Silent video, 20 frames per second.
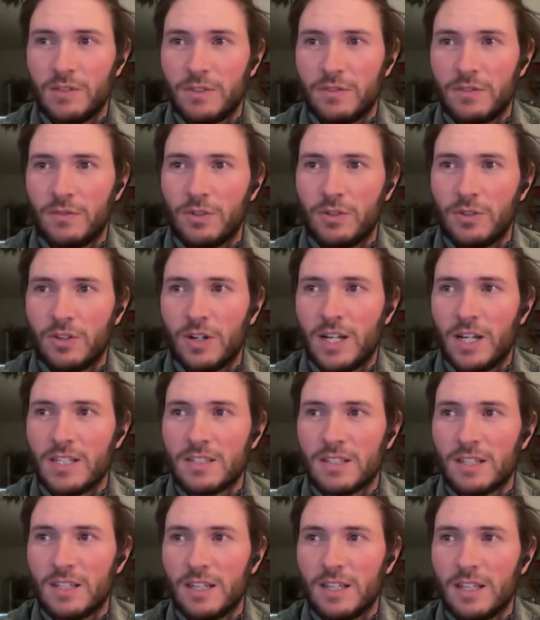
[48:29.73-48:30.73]
deferred
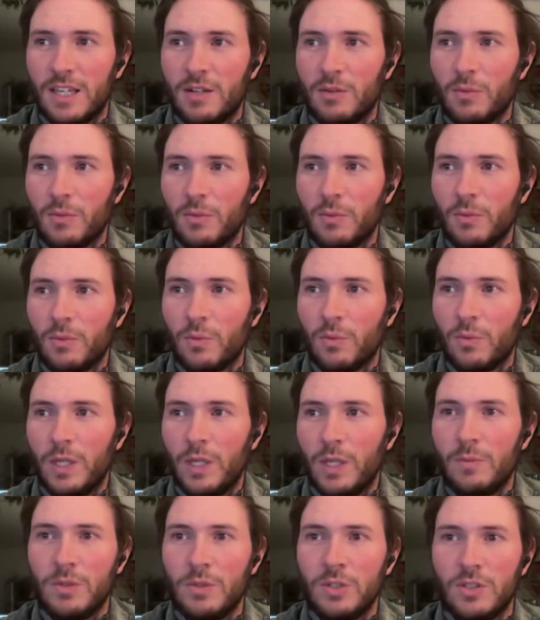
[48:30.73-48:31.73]
grazing, and
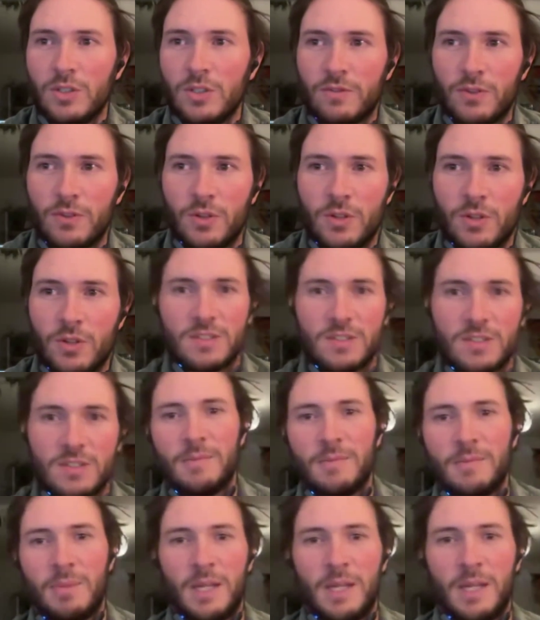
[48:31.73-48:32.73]
when would you defer the
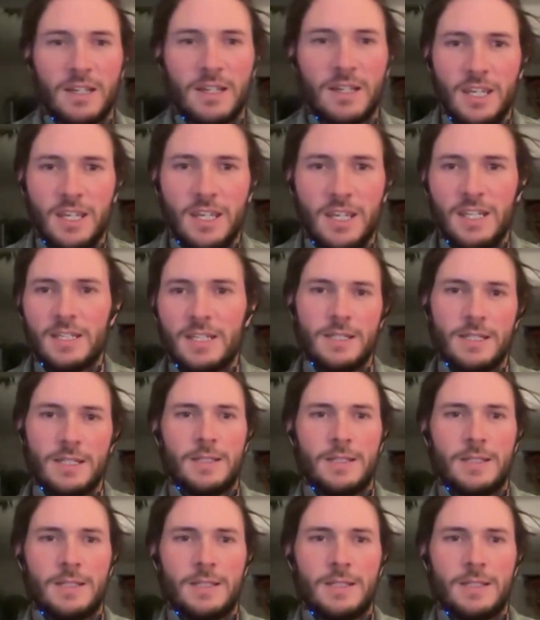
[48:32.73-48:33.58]
same paddock again?